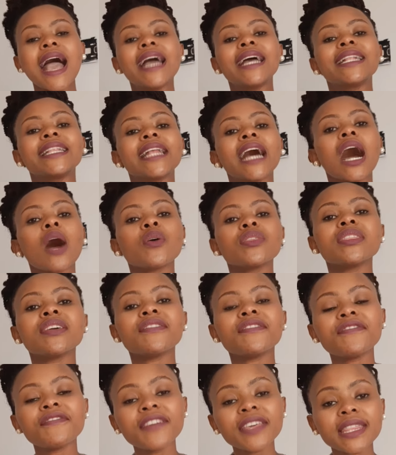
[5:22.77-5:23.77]
Now the
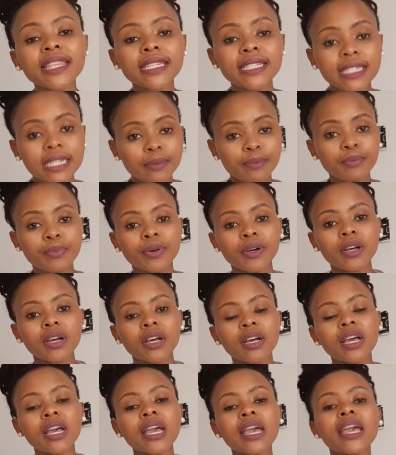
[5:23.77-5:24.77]
fifth tip,
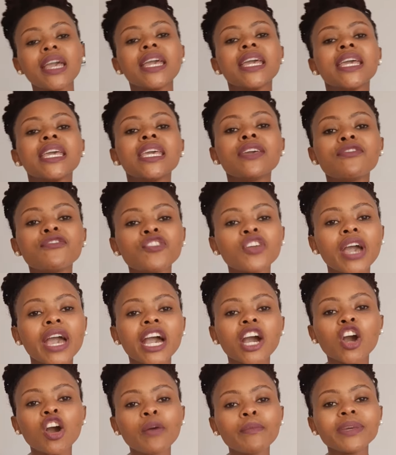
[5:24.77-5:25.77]
if you're a
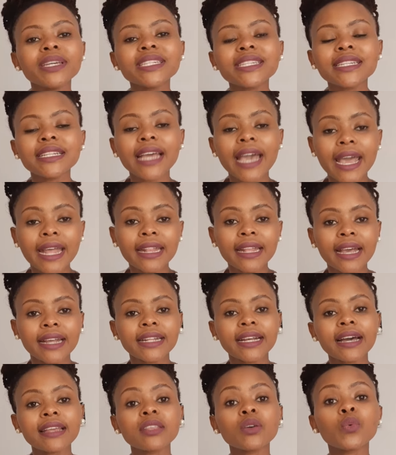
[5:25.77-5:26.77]
commission earner, in
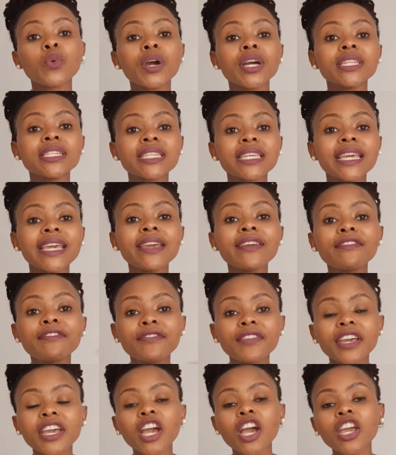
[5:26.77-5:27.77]
other words, if
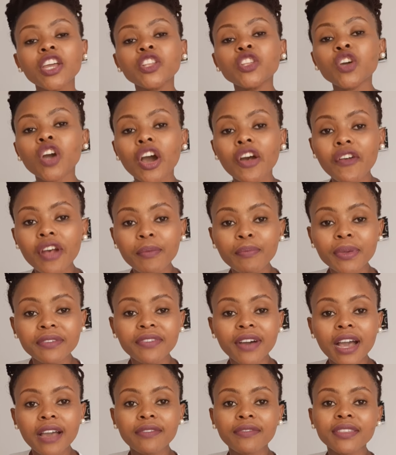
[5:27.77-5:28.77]
in your
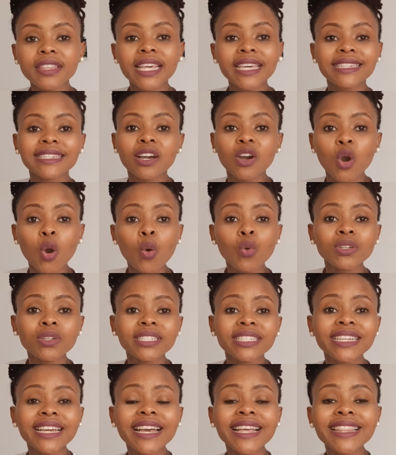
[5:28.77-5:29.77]
RIP5 there's a code
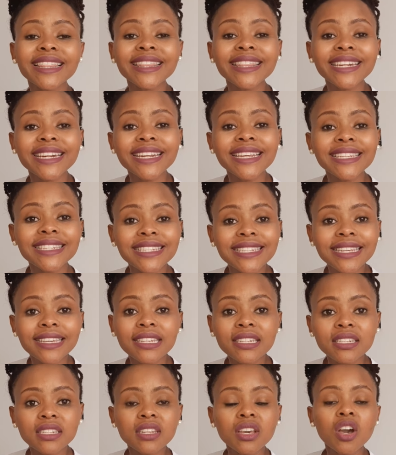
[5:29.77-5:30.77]

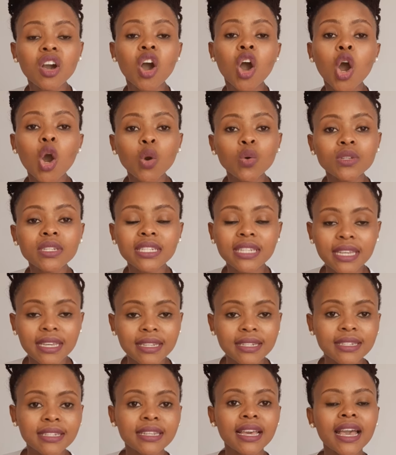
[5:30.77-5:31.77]

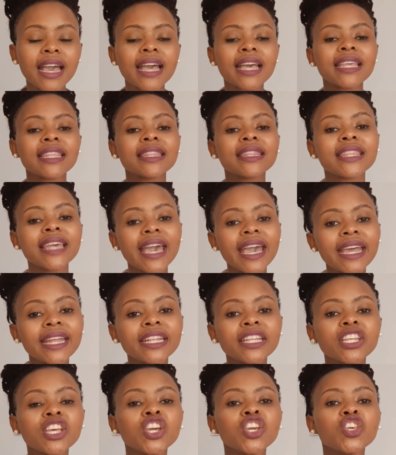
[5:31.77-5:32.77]
3606,
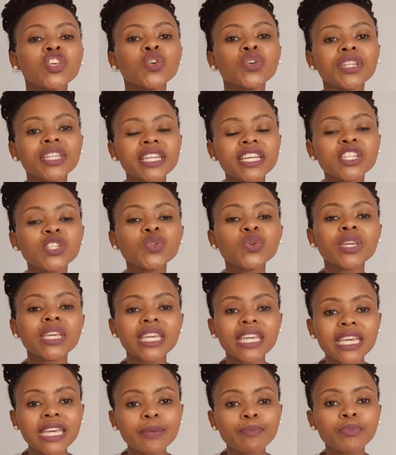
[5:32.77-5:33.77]
then you need to
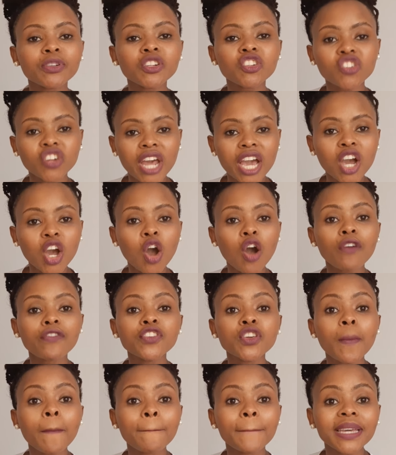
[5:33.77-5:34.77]
keep track of
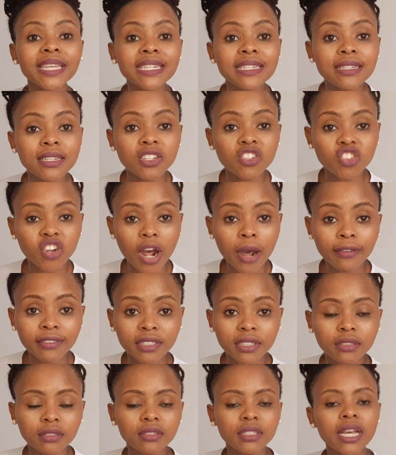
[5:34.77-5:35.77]
your business
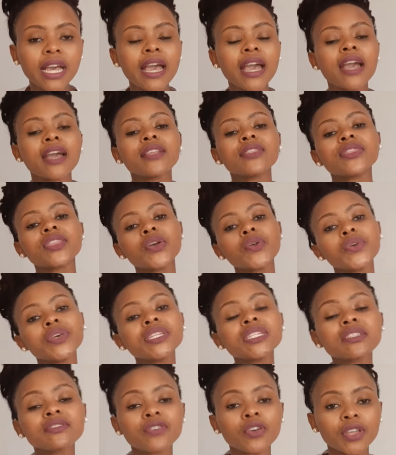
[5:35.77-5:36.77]
travel. The
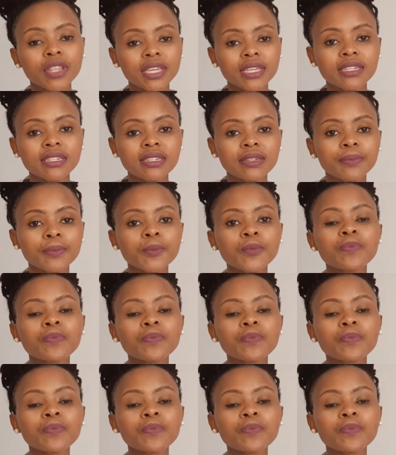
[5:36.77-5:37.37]
reason for this,